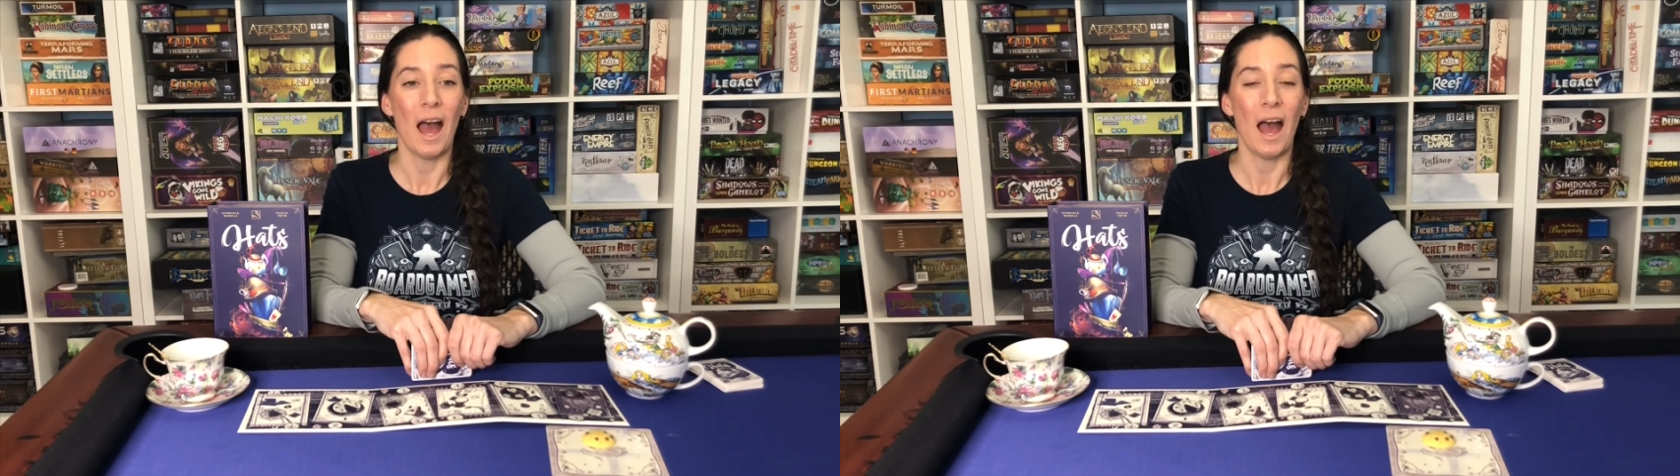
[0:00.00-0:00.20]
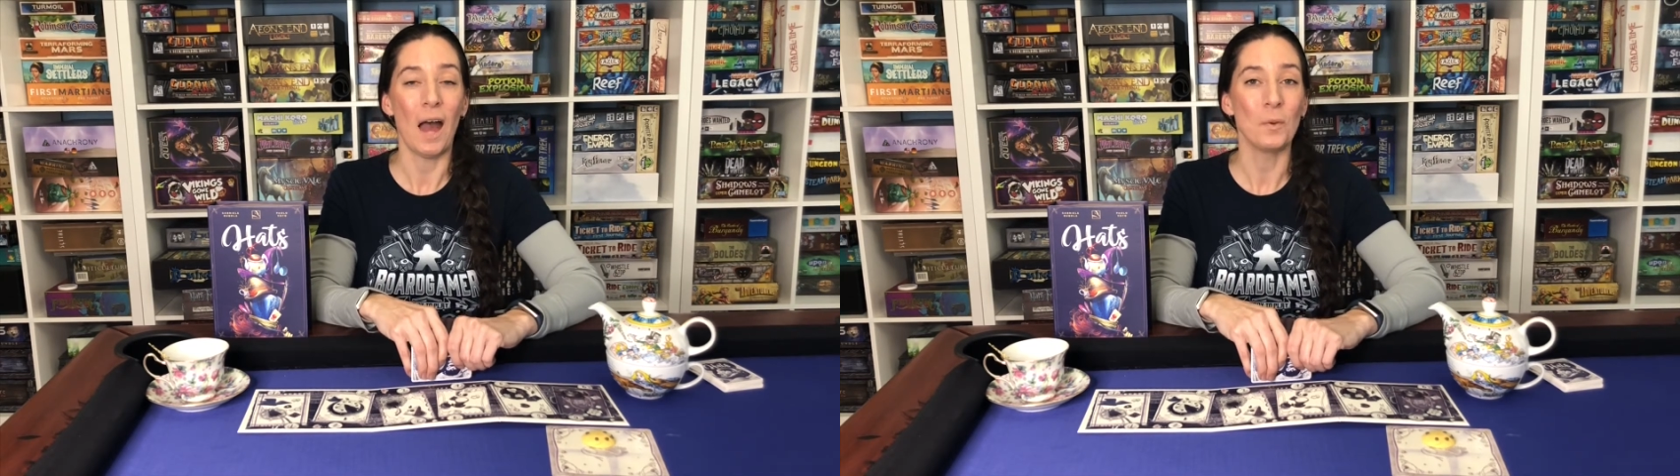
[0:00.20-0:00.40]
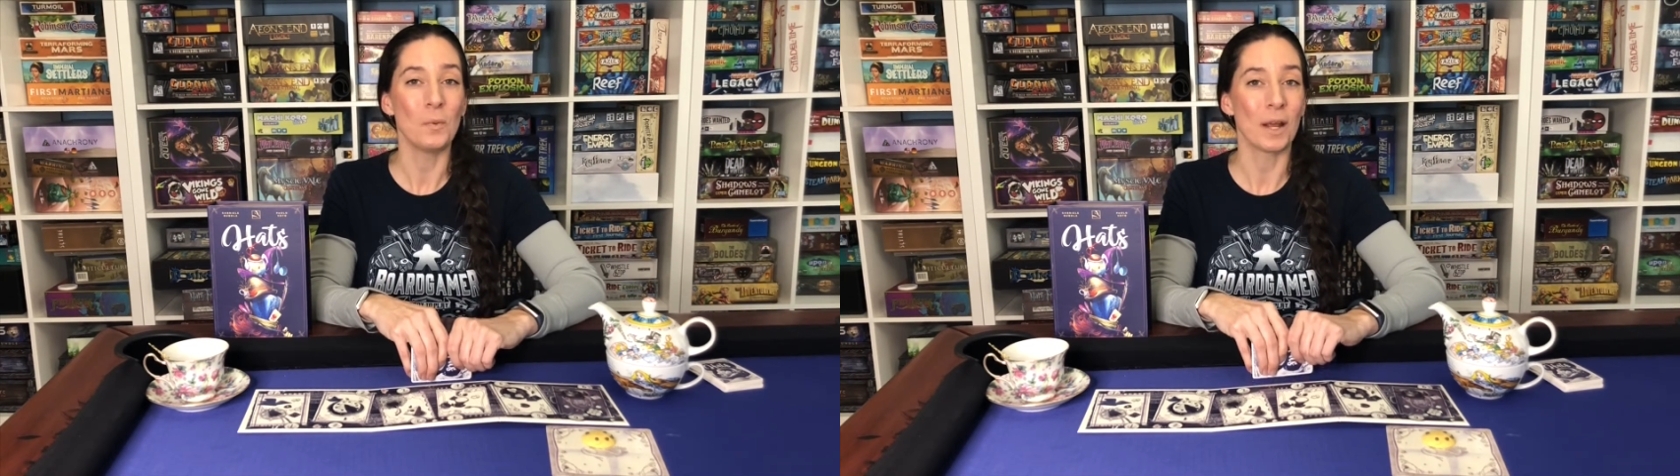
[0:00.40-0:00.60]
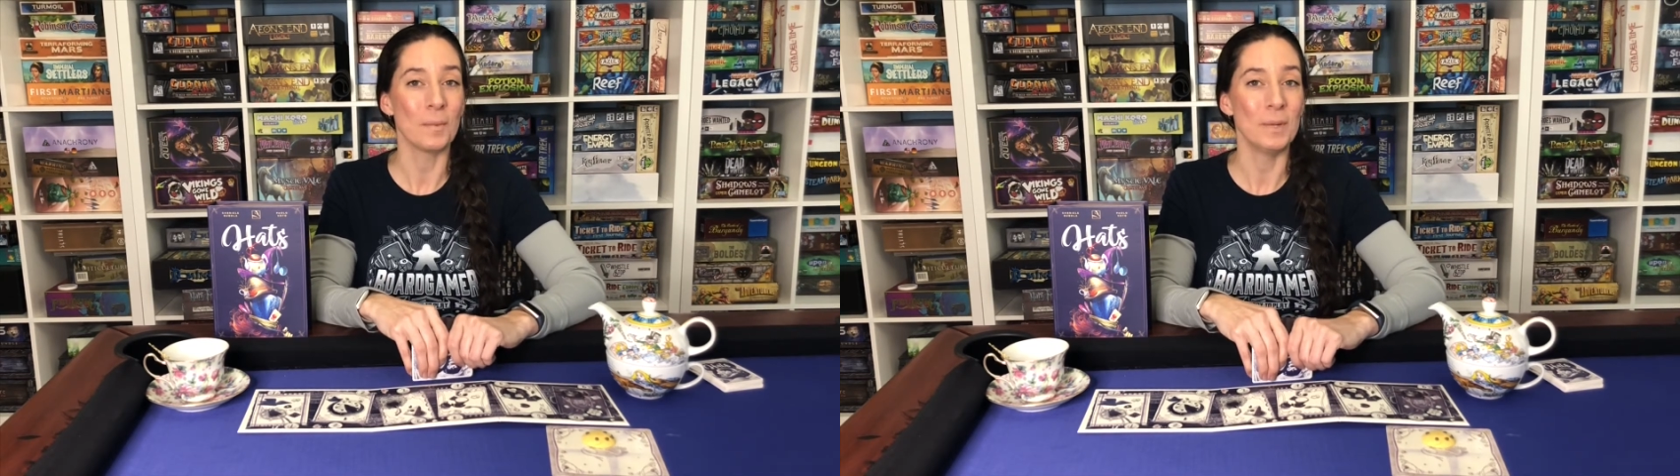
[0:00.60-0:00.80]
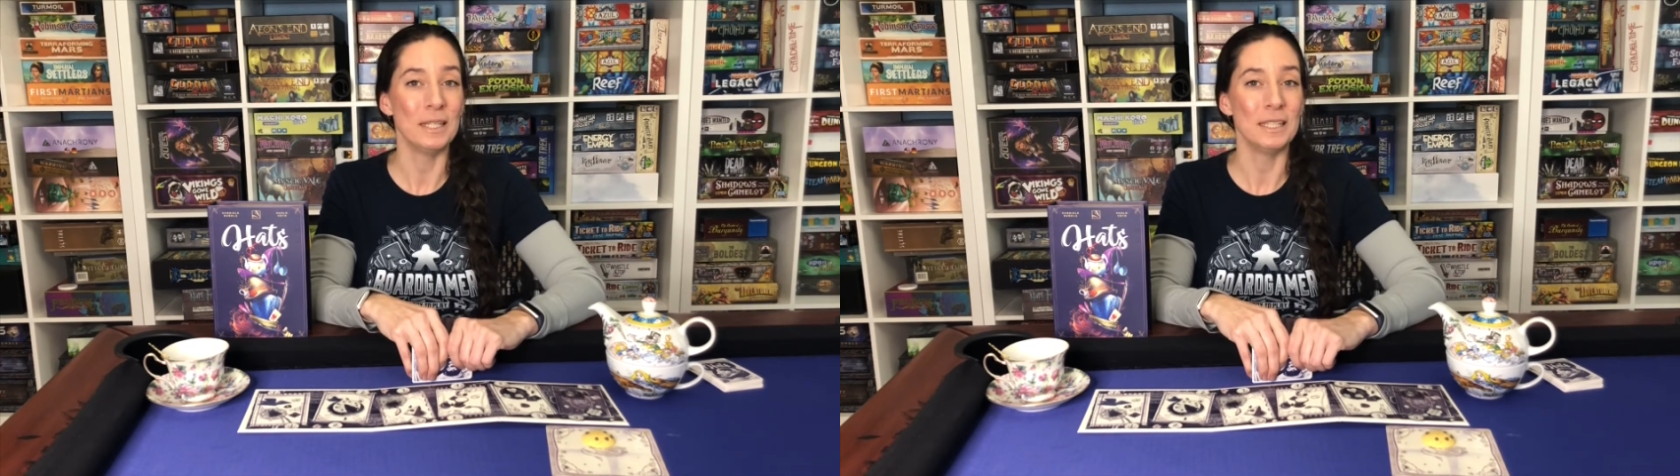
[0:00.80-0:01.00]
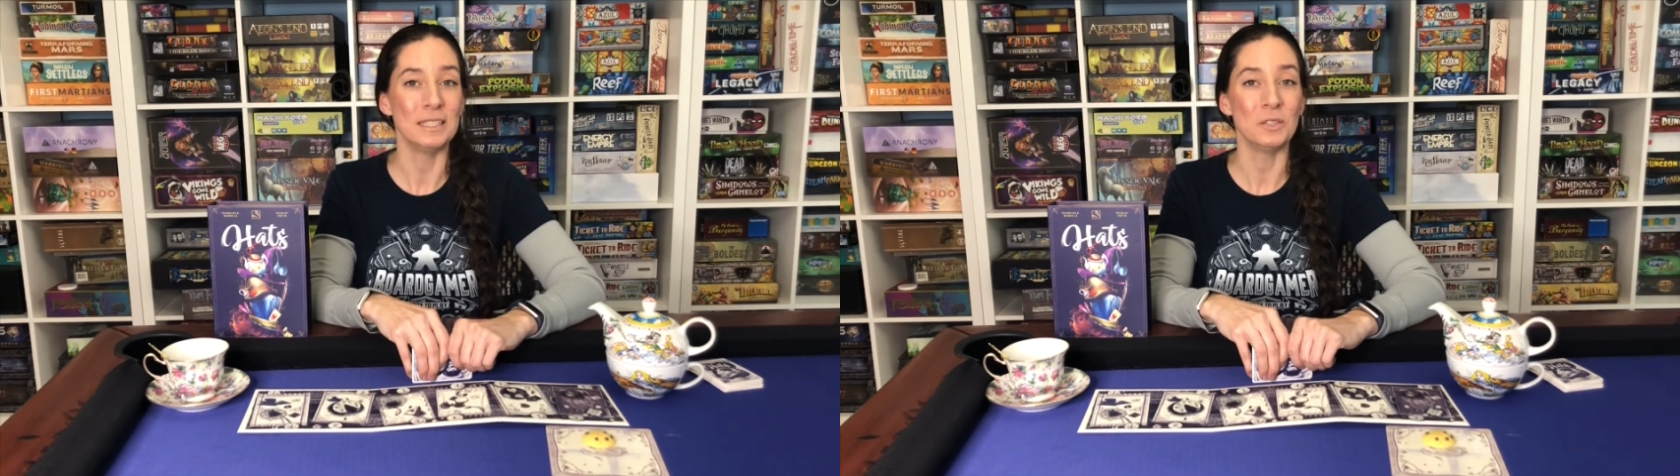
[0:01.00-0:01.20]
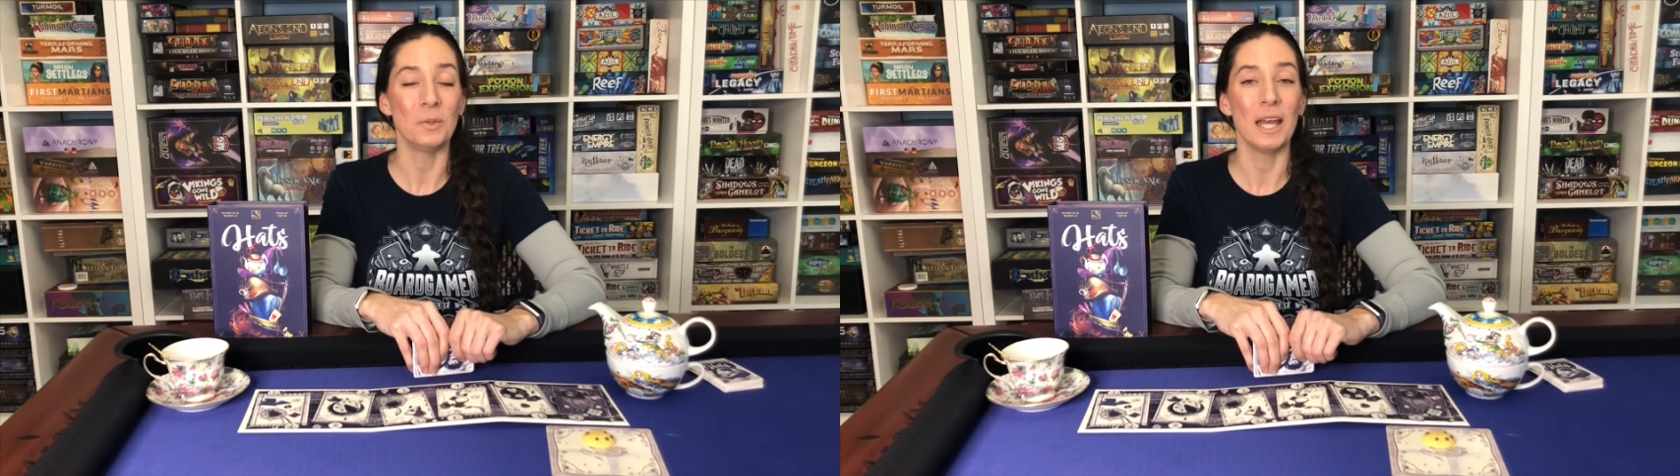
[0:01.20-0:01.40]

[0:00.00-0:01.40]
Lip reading: I would recommend it to